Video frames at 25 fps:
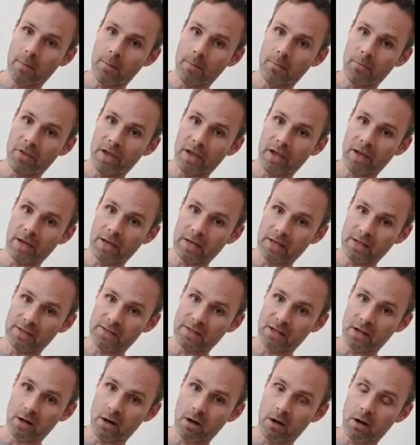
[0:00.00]
thing to
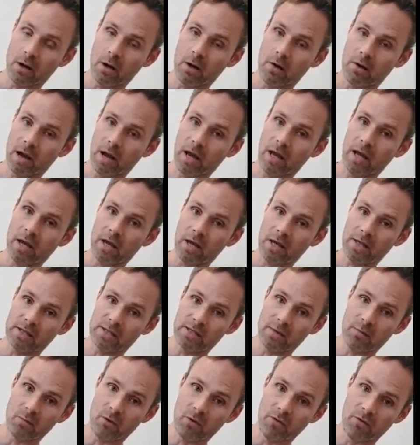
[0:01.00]
consider. Okay, and in a
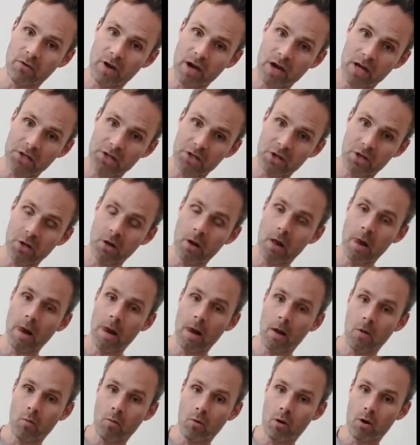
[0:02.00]
similar fashion,
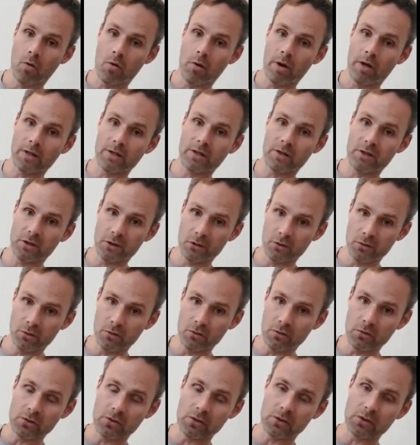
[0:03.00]
we're going to
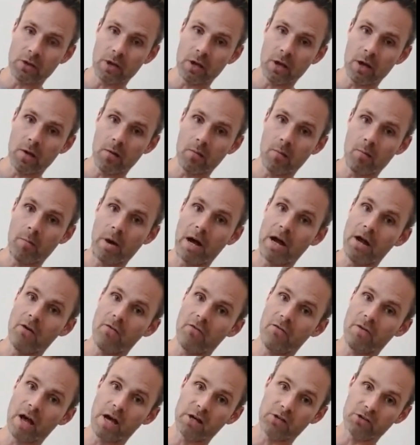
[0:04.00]
use
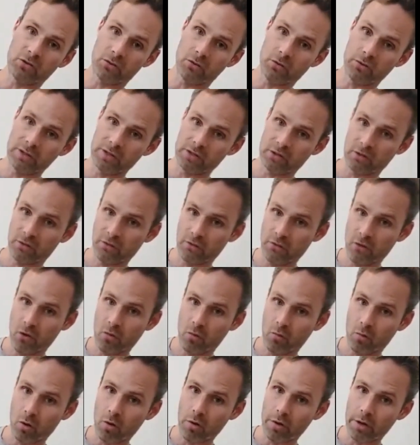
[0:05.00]
myofascial release or
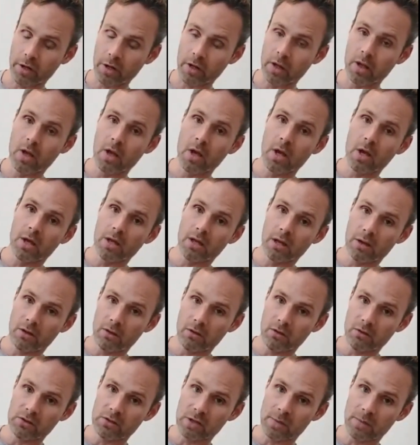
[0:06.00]
foam rolling to
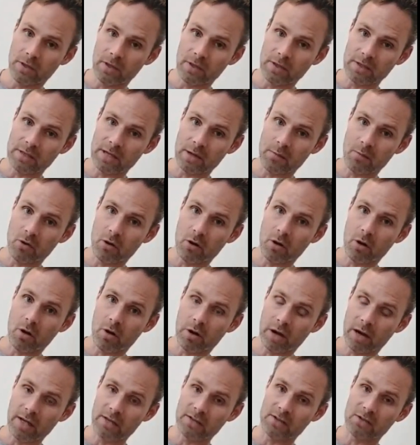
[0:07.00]
do something similar.
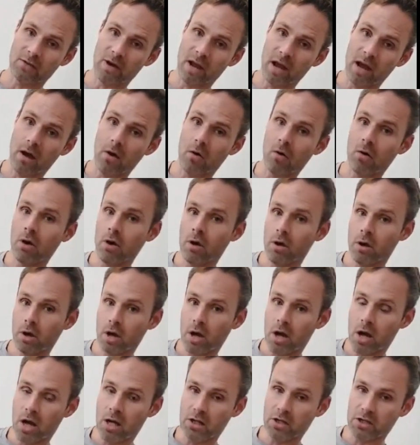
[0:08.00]
Okay, so now,
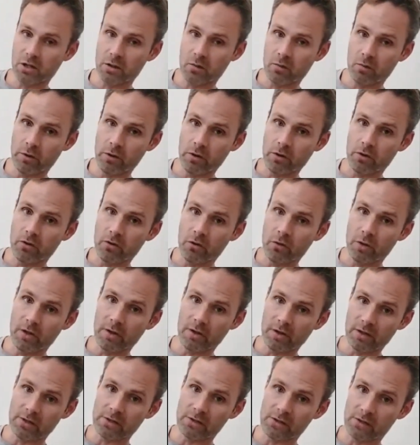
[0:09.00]
caution, when you're doing
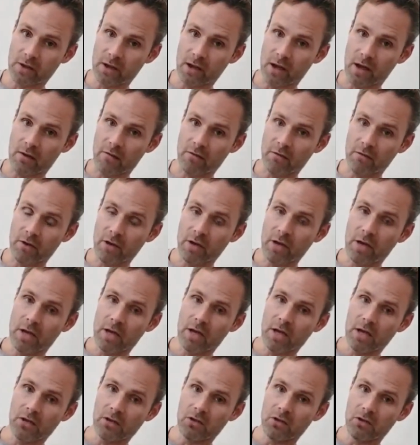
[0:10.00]
this stuff,
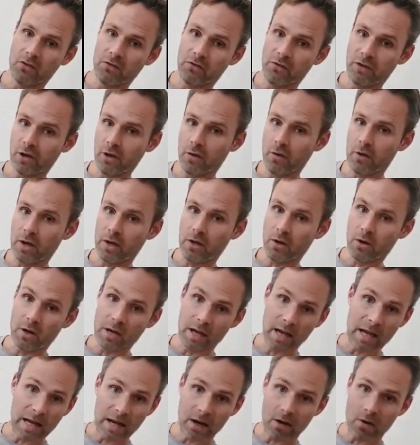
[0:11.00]
it should feel like you're
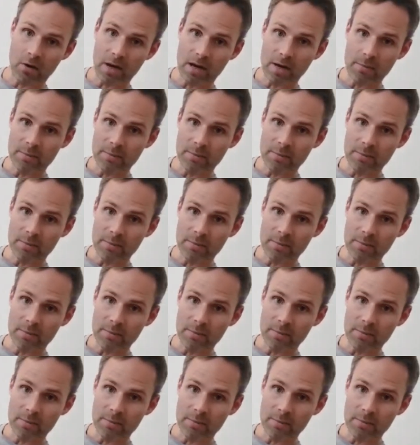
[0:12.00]
getting a light